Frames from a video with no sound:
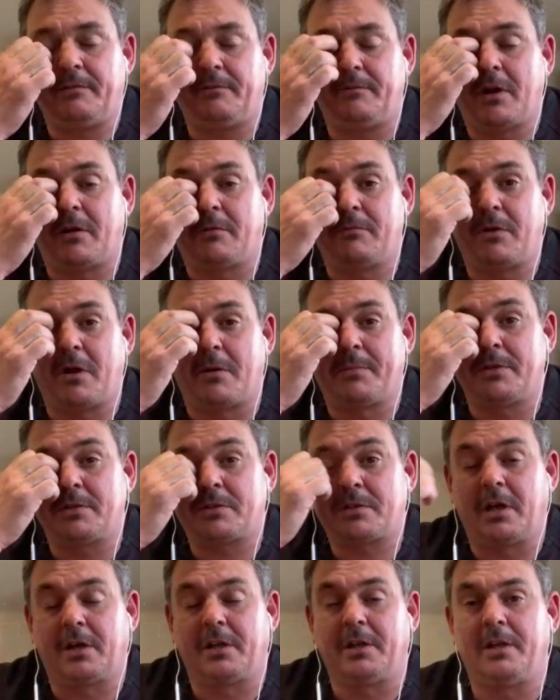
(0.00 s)

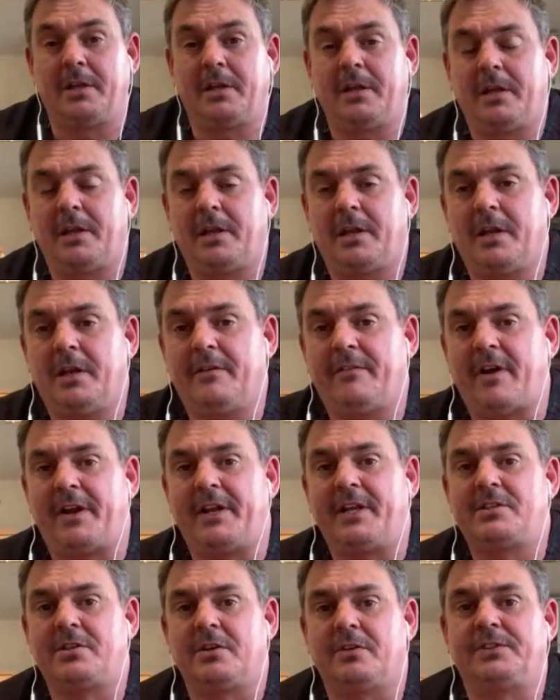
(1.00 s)
Robert's got a
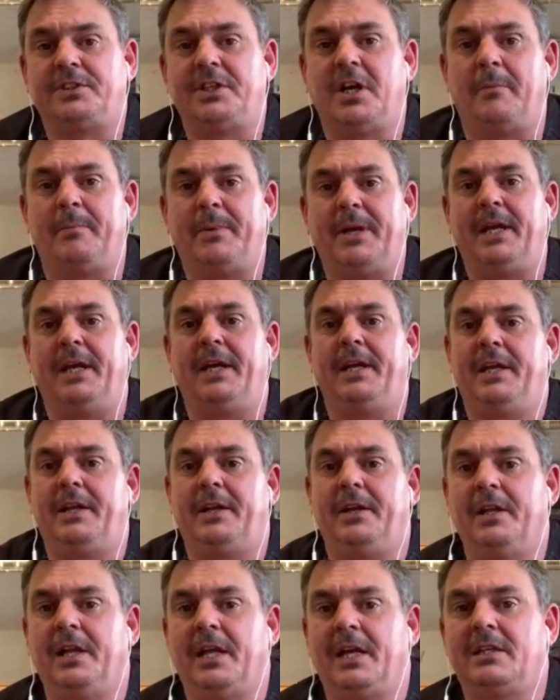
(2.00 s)
very tough job here.
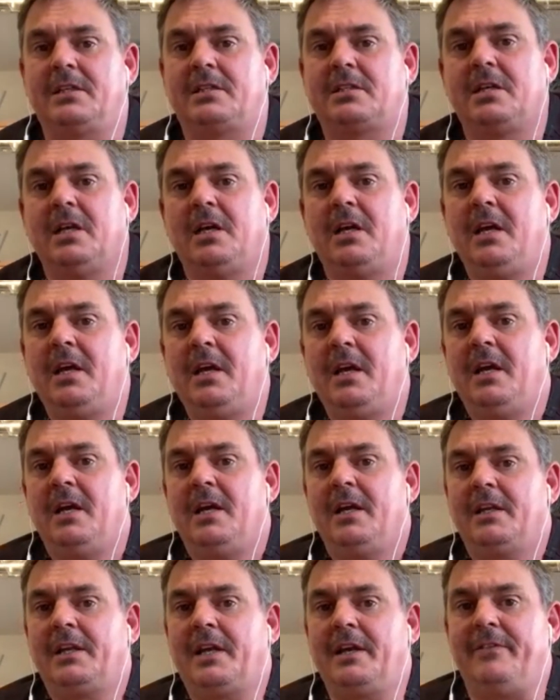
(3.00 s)
Let's
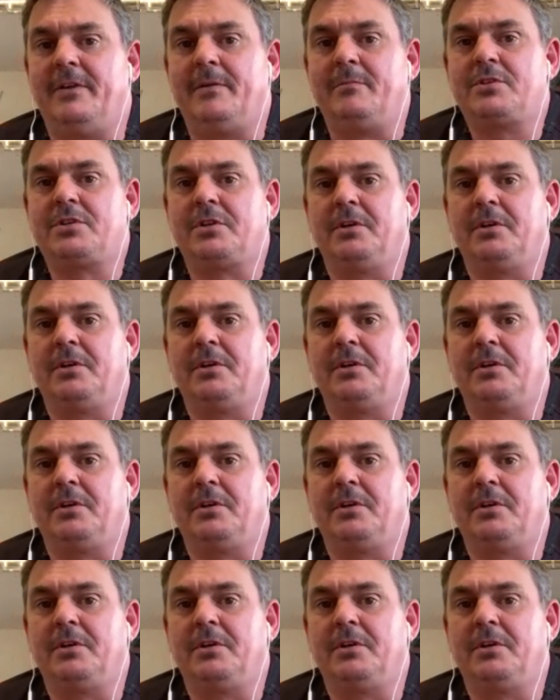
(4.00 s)
give him